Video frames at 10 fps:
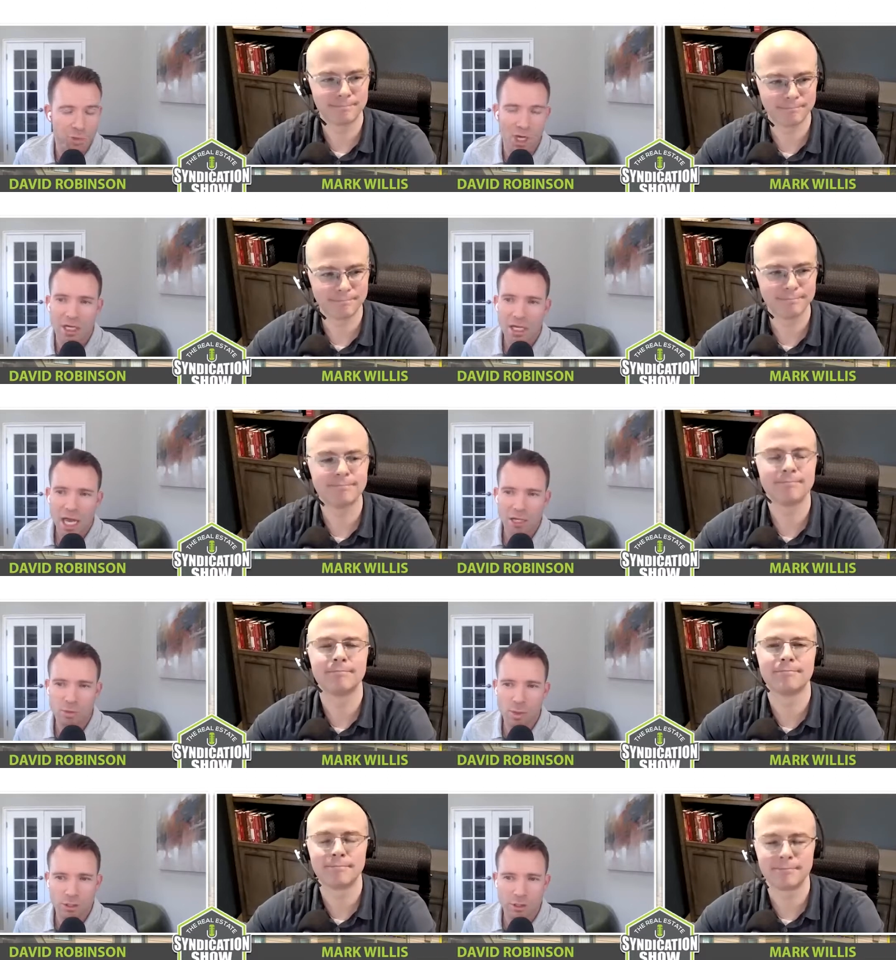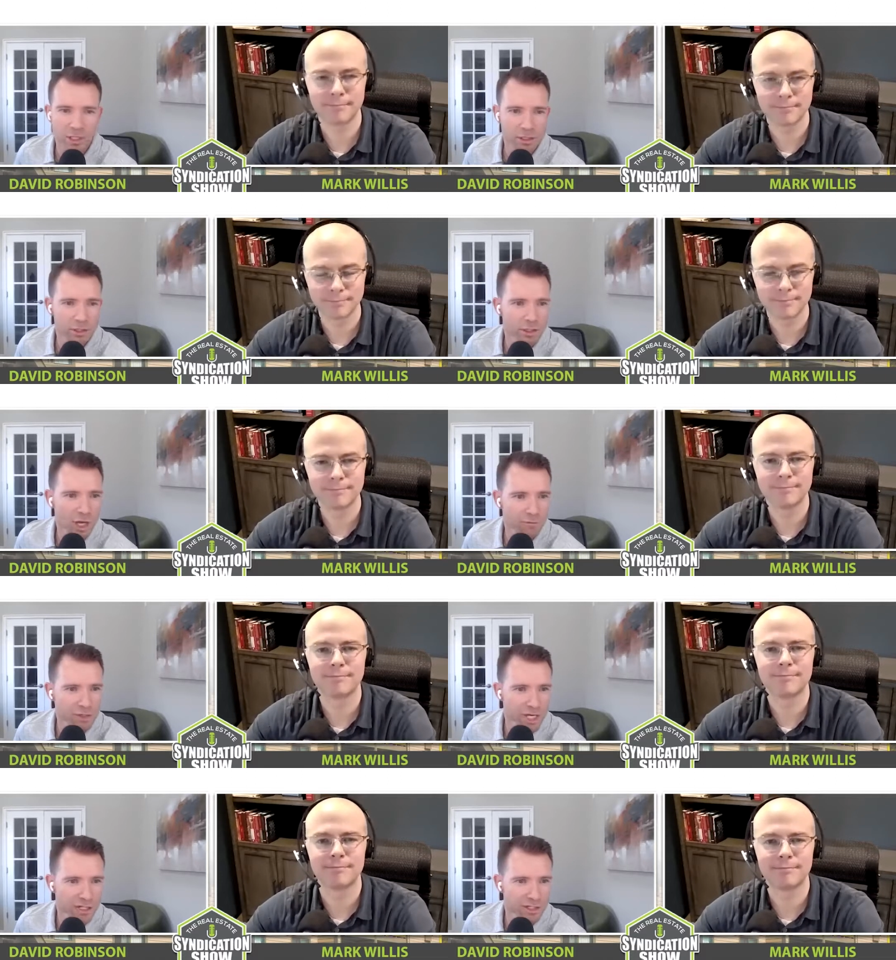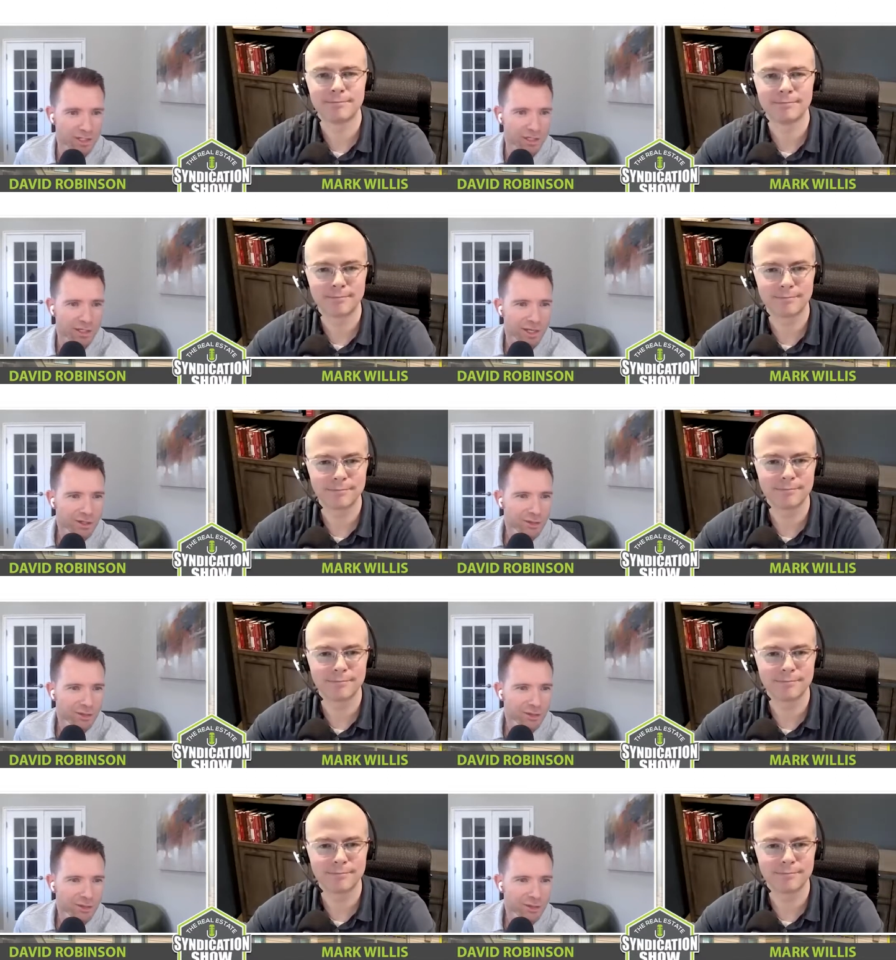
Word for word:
Speaker 1: But I do want to transition the conversation